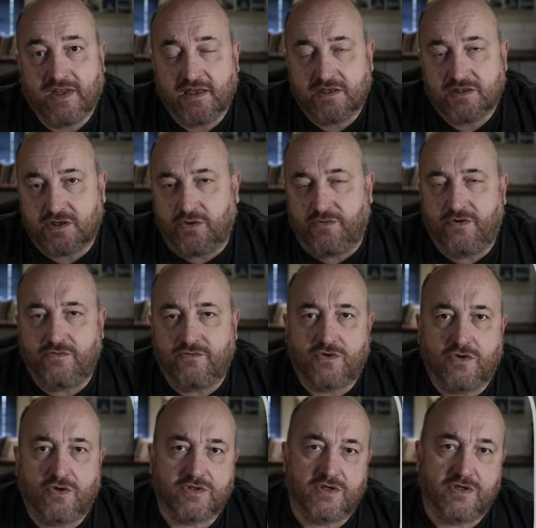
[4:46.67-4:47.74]
So if you've
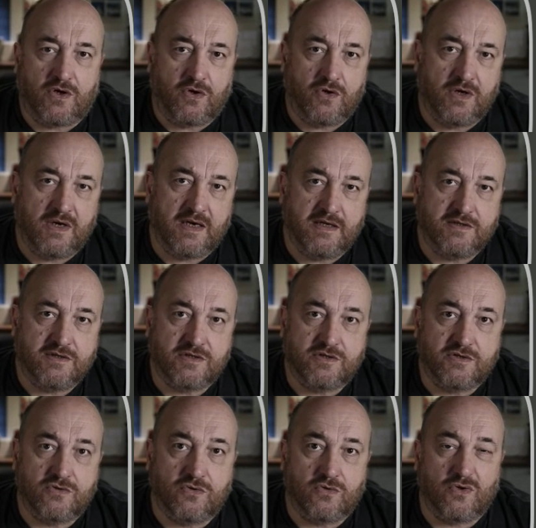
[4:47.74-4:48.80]
got an online
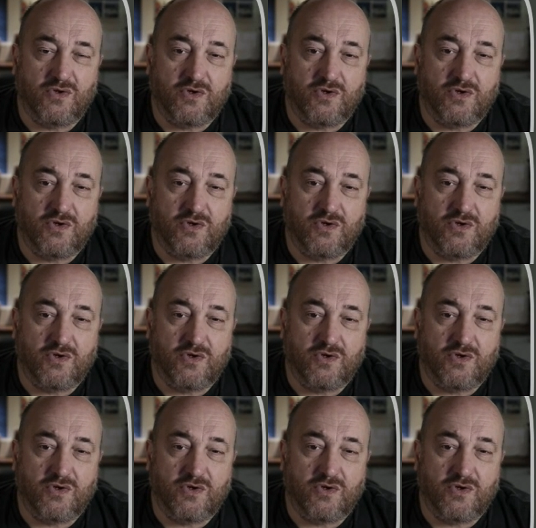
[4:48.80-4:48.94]
store,